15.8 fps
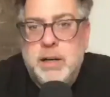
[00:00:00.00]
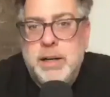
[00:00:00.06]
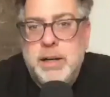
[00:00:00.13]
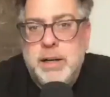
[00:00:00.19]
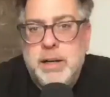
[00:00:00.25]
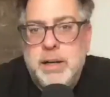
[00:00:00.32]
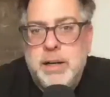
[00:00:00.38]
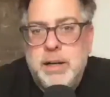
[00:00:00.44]

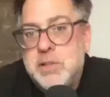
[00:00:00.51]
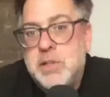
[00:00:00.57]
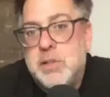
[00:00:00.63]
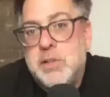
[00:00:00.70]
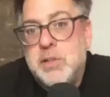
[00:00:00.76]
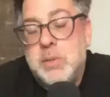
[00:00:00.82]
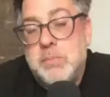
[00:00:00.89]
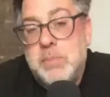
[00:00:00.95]
are now
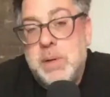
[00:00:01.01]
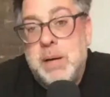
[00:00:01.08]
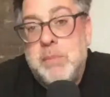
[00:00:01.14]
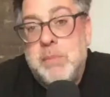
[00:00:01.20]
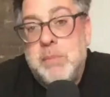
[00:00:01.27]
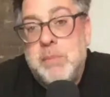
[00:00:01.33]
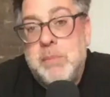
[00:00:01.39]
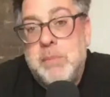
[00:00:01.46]
investors in
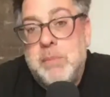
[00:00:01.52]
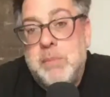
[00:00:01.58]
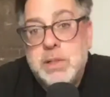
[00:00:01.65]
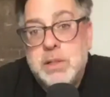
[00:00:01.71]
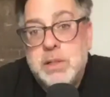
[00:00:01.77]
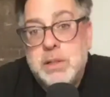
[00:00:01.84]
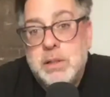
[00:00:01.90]
PebblePost.